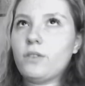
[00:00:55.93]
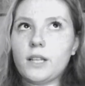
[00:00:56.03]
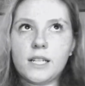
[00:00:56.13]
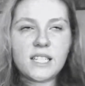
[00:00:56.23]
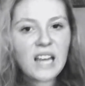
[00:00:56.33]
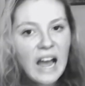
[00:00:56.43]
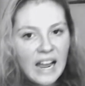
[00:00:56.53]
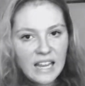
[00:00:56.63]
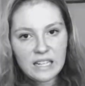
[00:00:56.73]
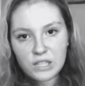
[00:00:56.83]
really
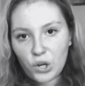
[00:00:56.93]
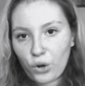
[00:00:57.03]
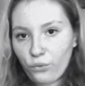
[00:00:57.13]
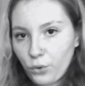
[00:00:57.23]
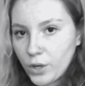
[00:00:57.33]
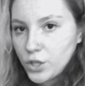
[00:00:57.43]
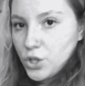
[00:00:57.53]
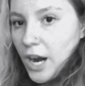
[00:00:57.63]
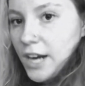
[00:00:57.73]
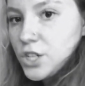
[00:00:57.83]
tight, hurtful
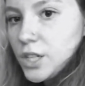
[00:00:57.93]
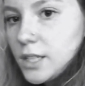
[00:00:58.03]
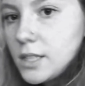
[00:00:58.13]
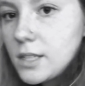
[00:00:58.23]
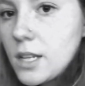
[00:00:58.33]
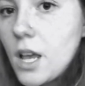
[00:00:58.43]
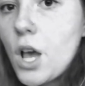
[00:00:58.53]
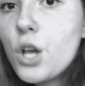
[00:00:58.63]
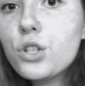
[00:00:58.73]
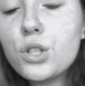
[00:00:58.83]
contractions.
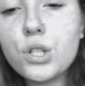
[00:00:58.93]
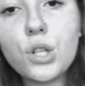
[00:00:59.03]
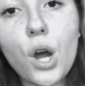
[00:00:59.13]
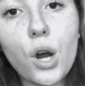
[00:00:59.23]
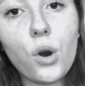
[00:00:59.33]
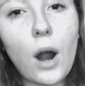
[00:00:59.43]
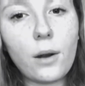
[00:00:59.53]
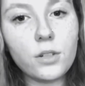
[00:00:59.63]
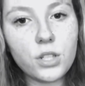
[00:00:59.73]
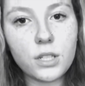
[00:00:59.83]
So
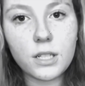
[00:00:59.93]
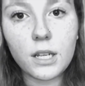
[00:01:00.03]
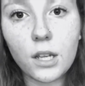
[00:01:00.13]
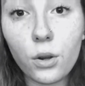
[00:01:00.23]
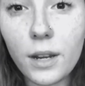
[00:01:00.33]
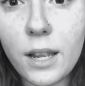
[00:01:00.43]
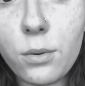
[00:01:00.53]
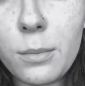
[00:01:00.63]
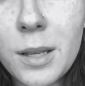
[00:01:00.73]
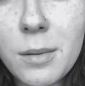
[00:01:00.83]
I was just like, okay,
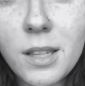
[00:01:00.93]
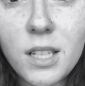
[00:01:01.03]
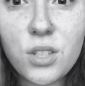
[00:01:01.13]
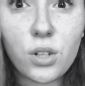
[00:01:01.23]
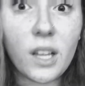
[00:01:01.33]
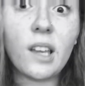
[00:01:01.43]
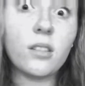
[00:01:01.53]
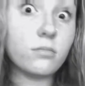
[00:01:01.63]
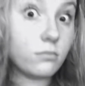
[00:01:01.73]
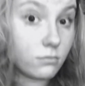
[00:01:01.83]
well maybe these are like,
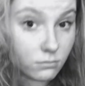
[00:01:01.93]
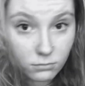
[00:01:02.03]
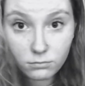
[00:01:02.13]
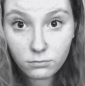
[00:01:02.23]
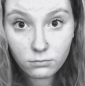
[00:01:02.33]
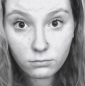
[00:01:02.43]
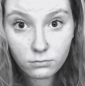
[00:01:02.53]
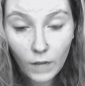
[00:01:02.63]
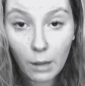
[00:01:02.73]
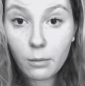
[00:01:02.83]

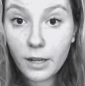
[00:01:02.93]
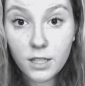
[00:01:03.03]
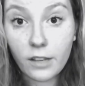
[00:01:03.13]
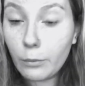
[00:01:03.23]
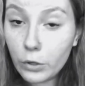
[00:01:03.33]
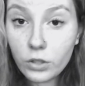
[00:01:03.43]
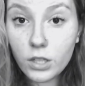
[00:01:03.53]
I'm about to give birth